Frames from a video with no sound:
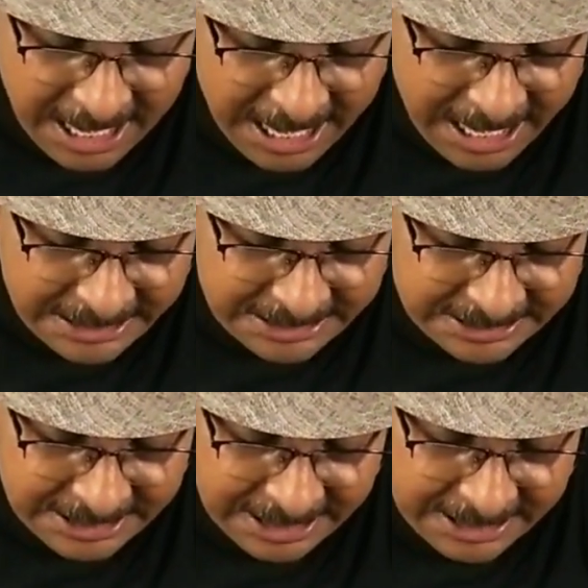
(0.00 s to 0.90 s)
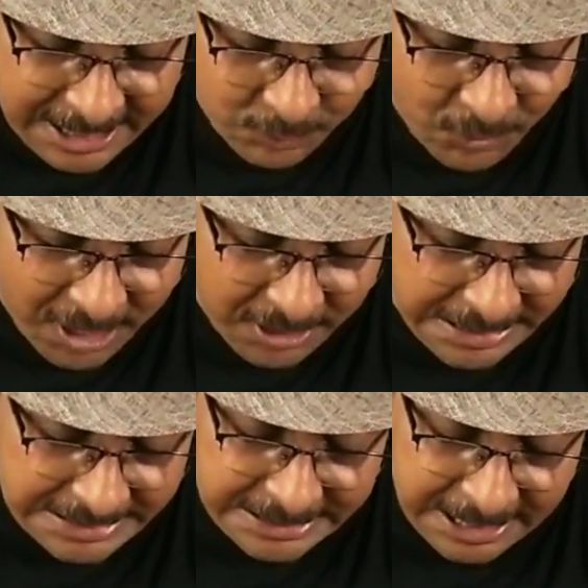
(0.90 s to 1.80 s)
and say that where
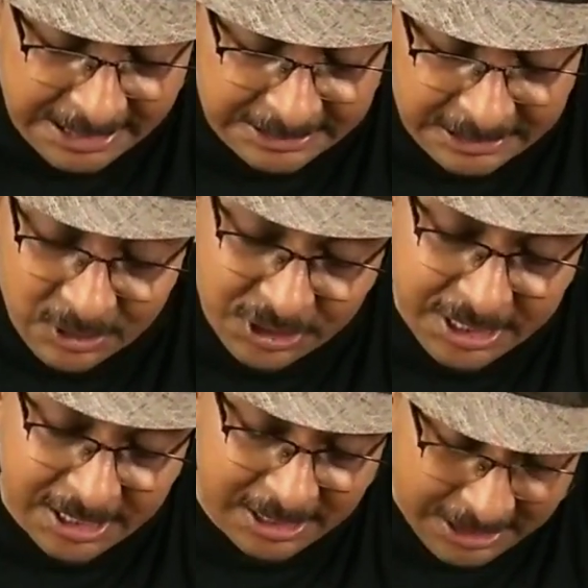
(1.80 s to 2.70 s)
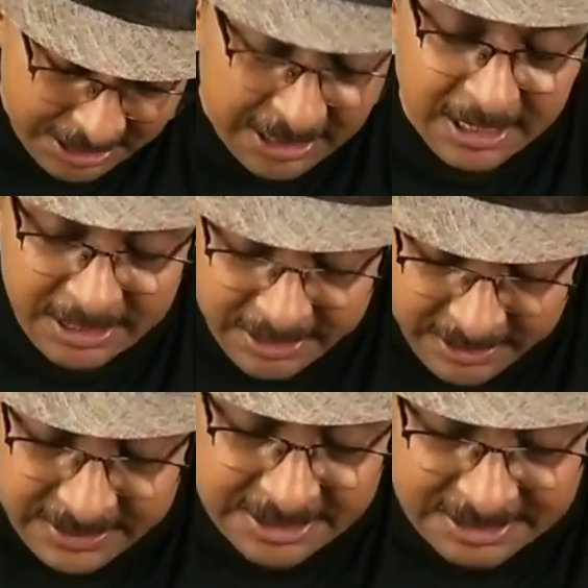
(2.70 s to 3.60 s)
is the other,
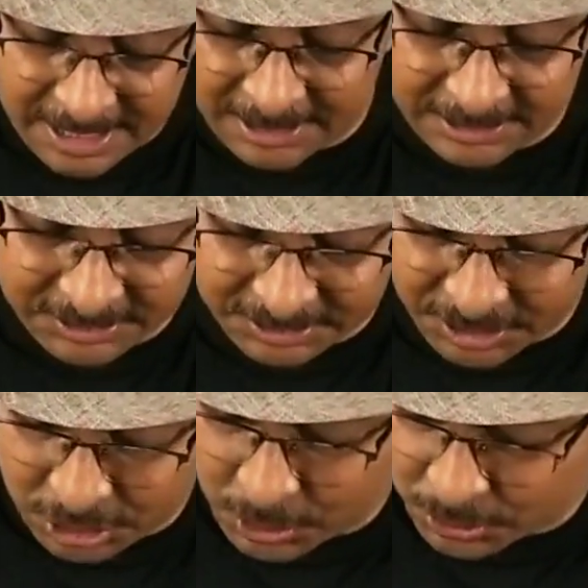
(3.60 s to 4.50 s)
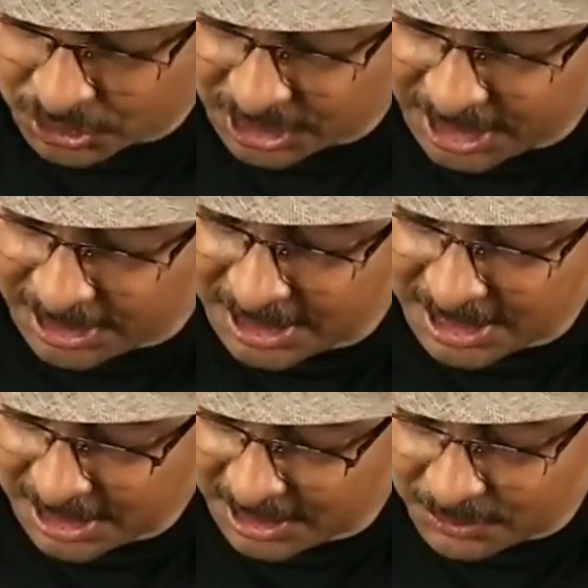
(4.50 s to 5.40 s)
here is the other 3. So saying
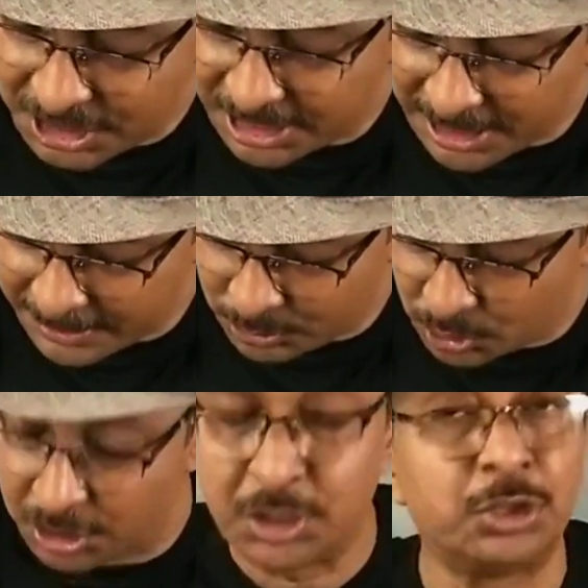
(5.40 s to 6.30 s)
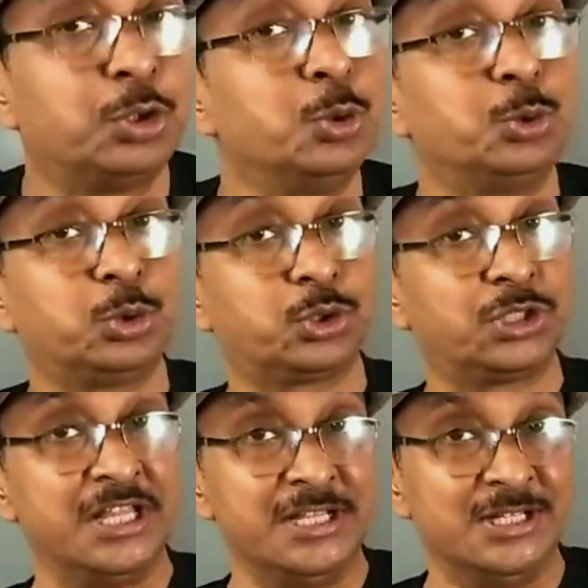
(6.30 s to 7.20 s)
you take out the 2
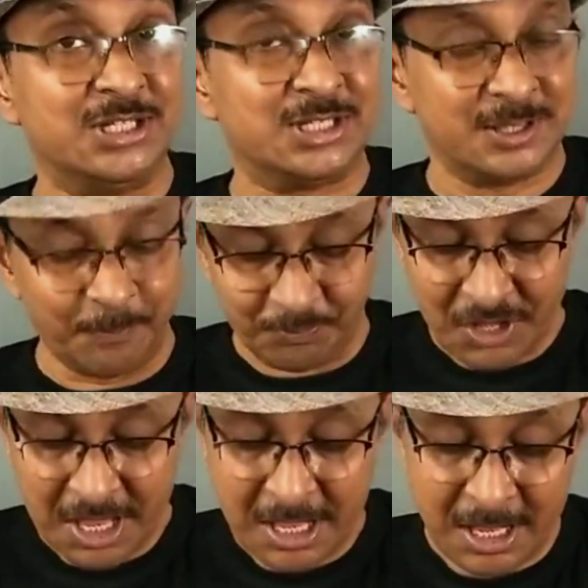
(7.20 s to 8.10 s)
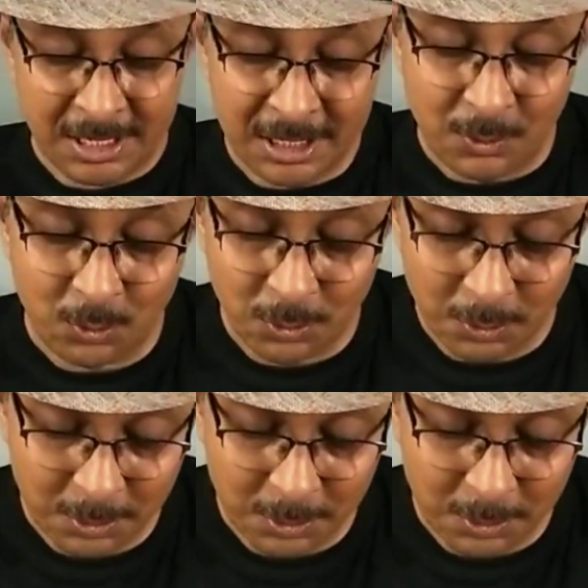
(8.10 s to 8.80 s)
3s. Now,